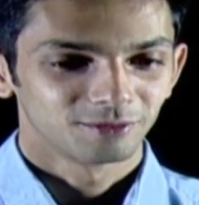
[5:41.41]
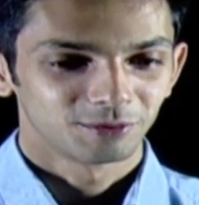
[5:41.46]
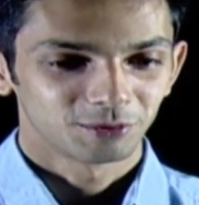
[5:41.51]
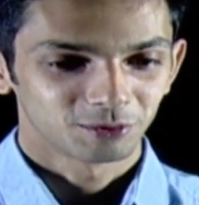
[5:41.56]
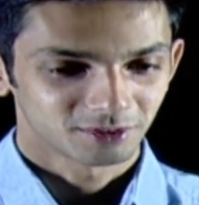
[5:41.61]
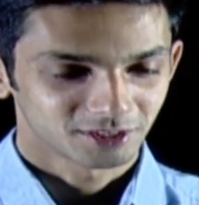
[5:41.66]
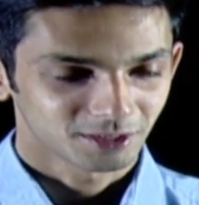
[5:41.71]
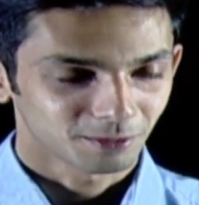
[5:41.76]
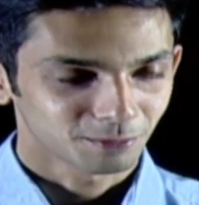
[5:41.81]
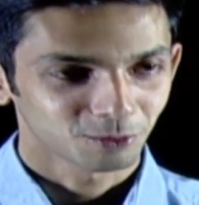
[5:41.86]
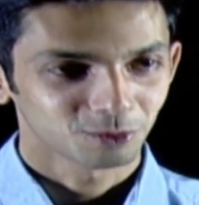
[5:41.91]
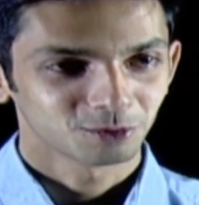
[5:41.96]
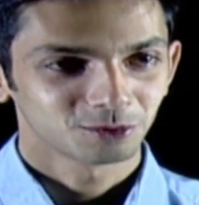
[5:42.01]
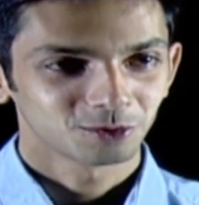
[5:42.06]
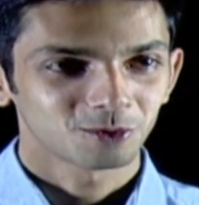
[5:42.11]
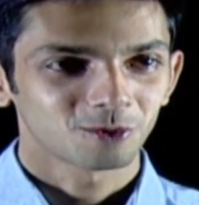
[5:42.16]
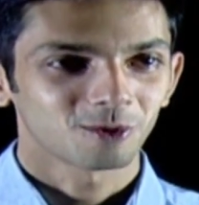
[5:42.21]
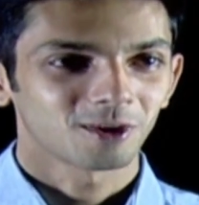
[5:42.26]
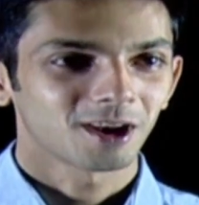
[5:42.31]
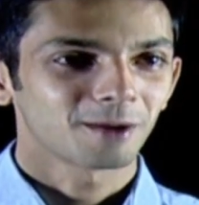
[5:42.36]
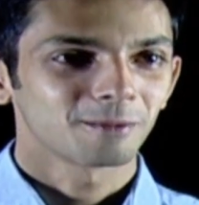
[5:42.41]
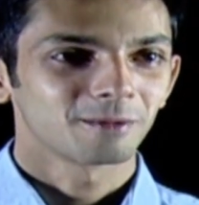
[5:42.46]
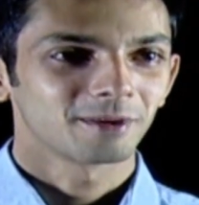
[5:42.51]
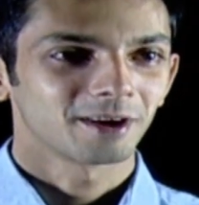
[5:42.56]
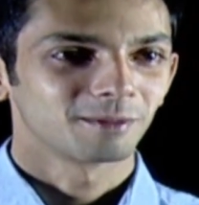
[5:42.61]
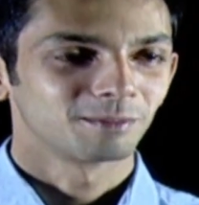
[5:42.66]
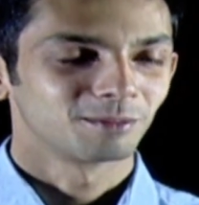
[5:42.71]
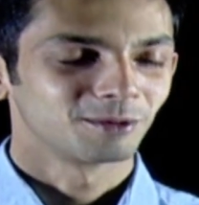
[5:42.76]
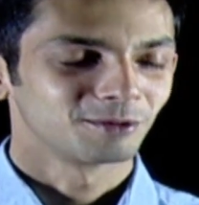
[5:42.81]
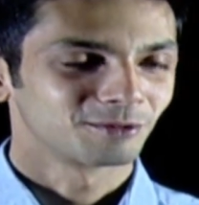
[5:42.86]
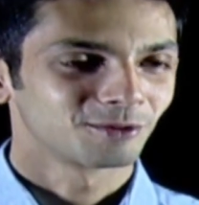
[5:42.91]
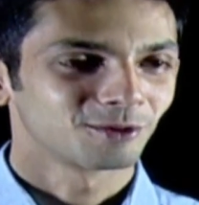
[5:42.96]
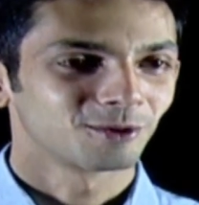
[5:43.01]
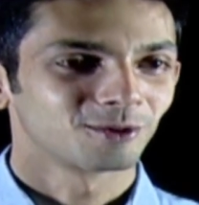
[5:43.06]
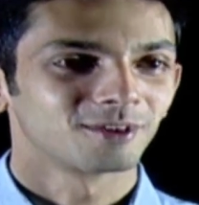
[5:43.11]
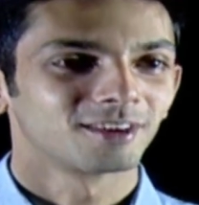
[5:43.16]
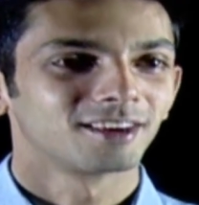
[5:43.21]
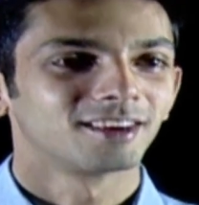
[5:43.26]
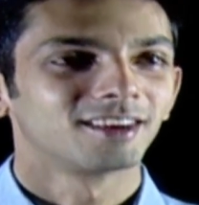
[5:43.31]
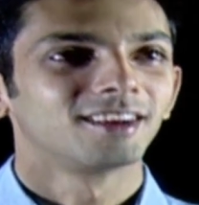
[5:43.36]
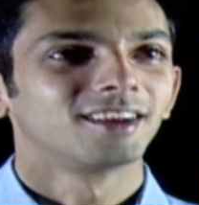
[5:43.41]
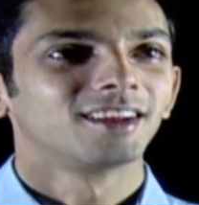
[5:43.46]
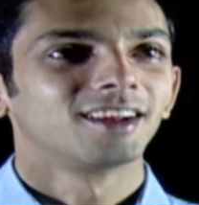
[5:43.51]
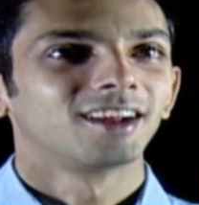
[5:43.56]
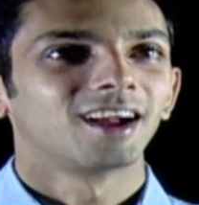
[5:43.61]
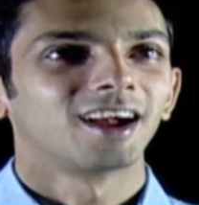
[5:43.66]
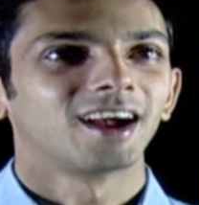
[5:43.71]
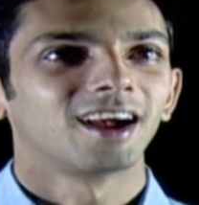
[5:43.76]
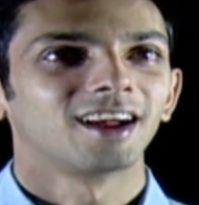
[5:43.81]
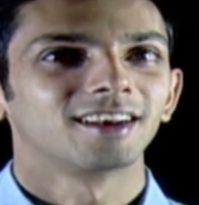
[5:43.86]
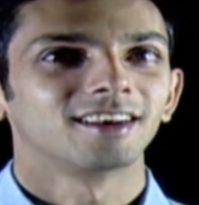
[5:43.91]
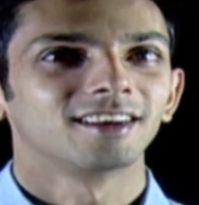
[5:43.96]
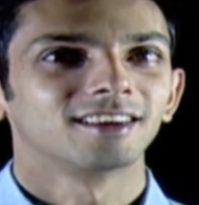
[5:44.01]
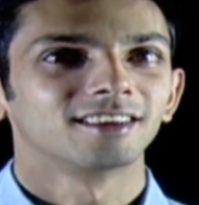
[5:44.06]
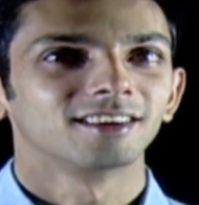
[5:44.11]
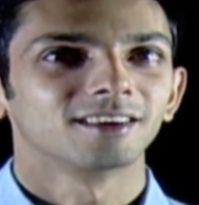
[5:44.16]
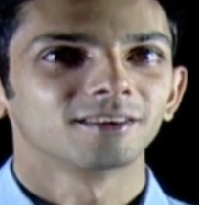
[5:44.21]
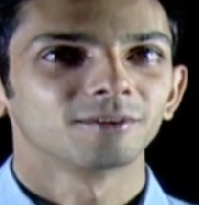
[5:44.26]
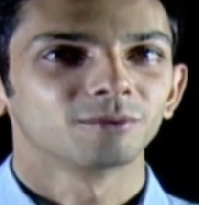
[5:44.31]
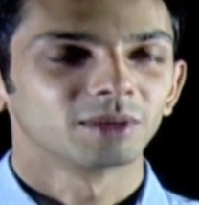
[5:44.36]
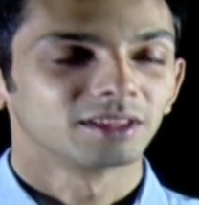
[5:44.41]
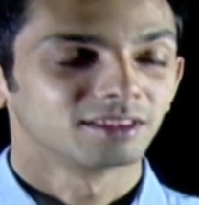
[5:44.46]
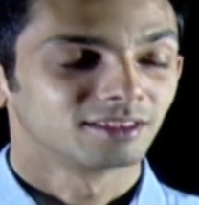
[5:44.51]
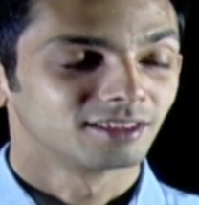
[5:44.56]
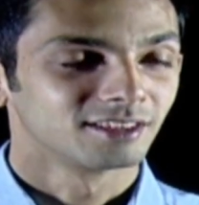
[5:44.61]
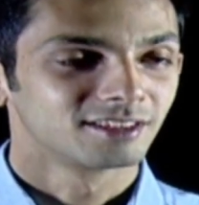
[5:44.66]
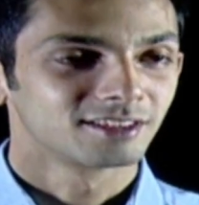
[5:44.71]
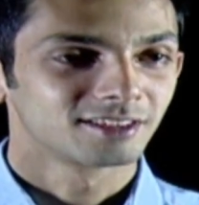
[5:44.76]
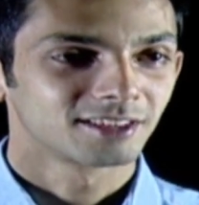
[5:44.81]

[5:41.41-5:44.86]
We were supposed to collaborate before, and when